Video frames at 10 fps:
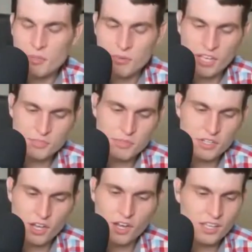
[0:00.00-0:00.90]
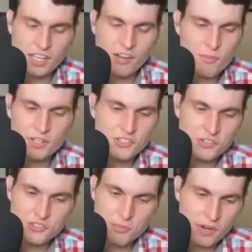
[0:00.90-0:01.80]
people ask me, can everybody
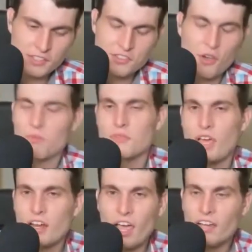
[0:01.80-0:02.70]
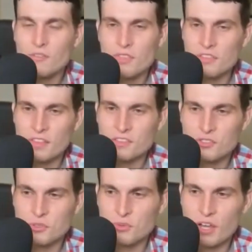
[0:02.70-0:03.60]
change their minds? No, I, I don't think that's true.